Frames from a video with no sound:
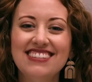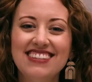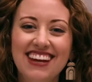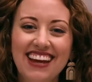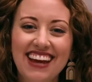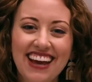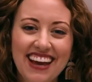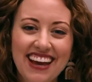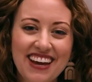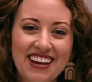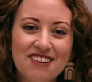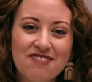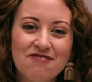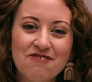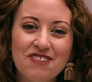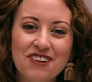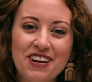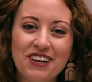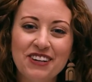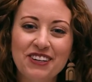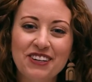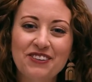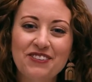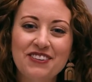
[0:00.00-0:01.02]
Today,
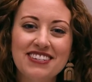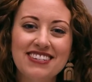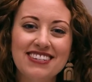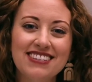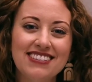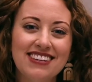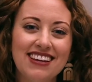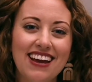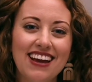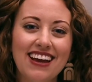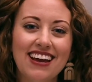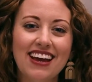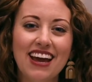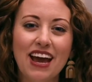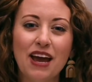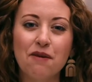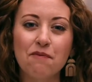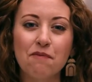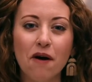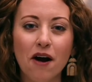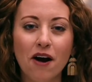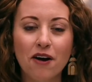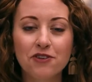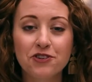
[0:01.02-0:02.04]
we are going to take a
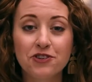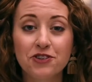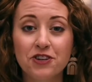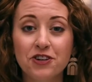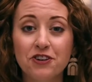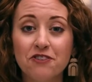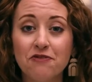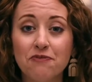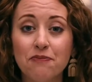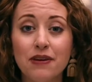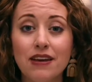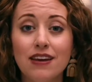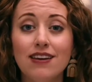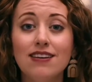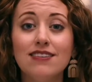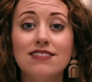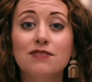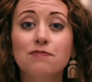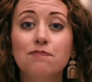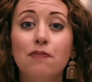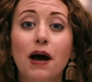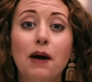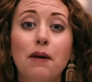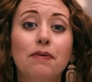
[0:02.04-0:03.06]
posture of
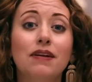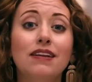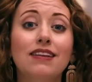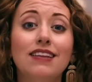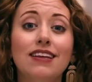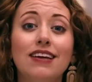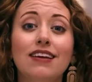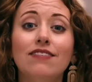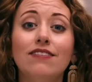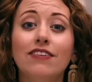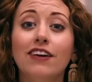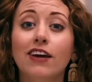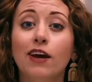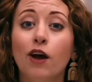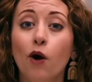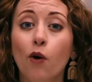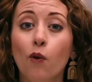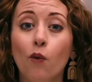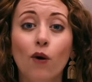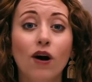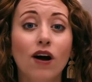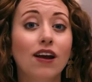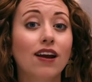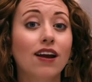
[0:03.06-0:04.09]
peace by believing
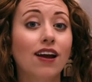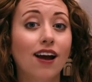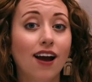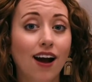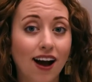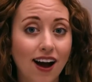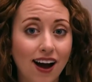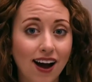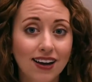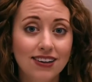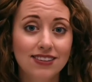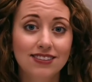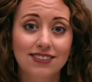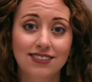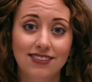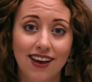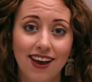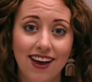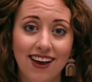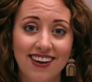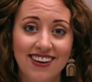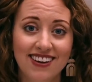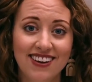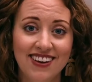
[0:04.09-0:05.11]
what God
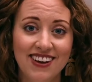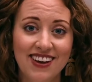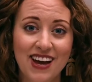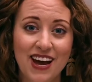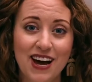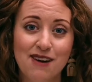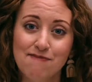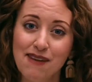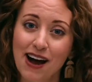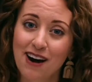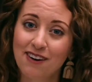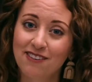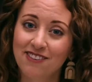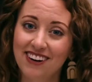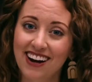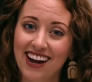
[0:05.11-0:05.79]
said about